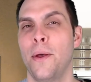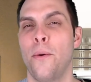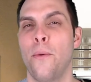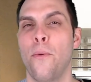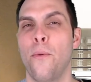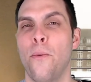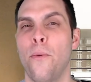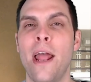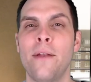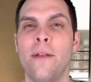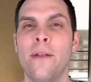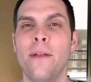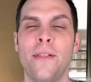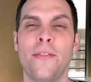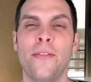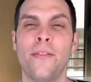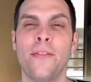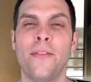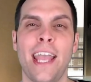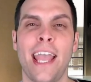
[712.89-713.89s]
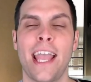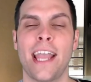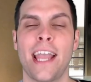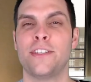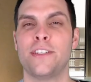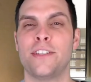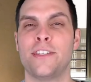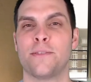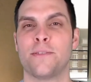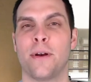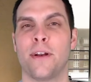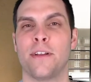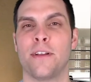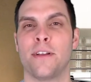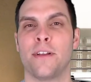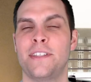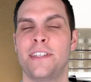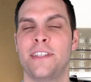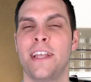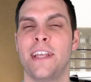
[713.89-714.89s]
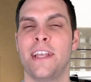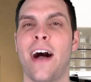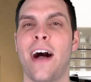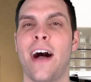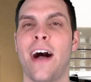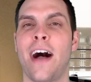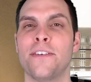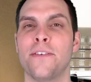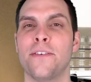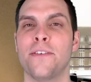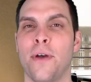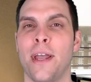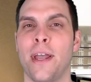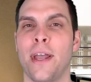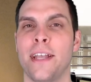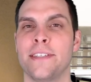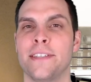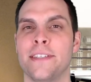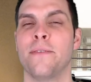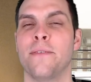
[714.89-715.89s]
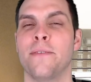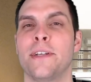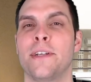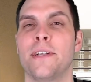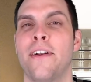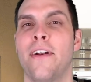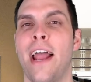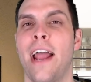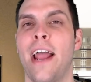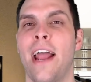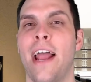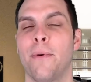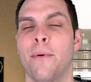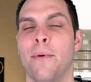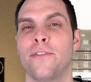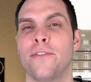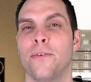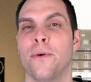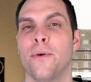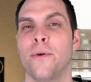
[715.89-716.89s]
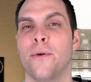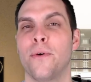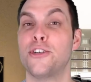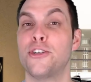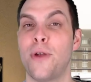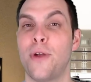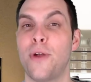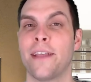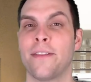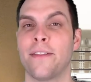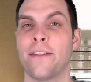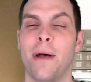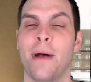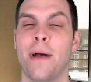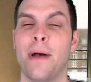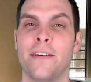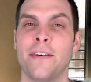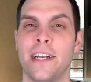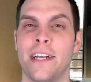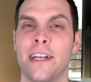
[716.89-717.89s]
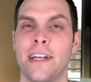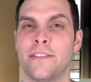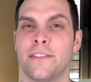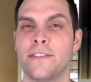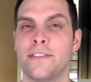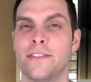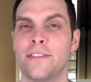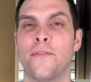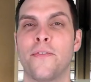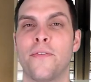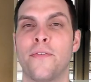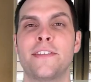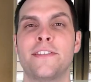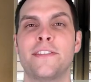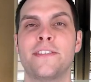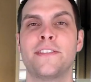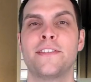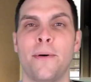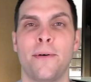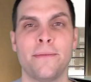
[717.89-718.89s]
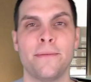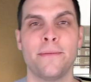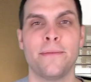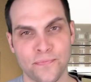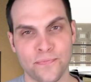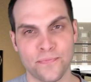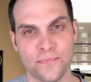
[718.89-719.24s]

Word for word: when we look at angiosperms we see lots of ways in which they're able to attract their pollinators so for example